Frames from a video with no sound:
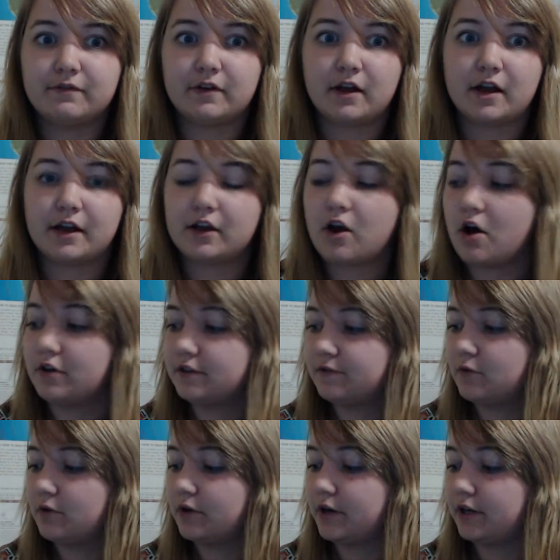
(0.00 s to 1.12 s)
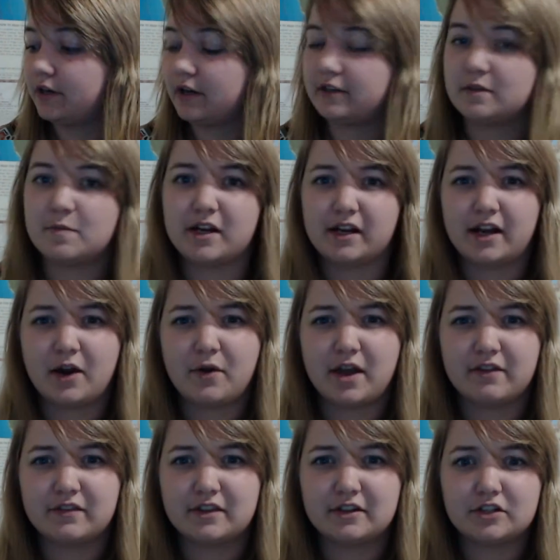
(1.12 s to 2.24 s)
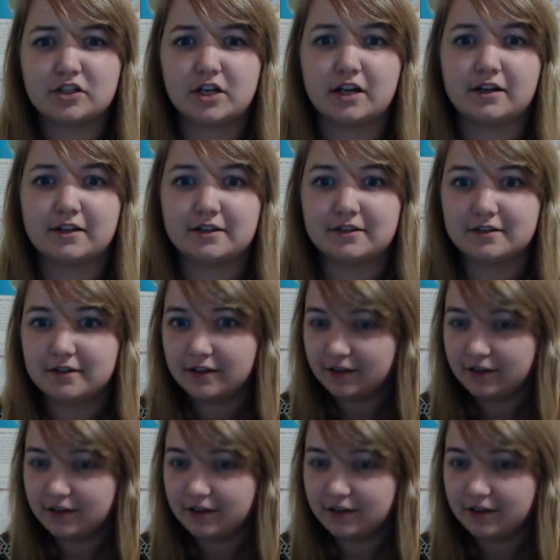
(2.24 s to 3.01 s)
it calls for it, depending on how heavy their shed is.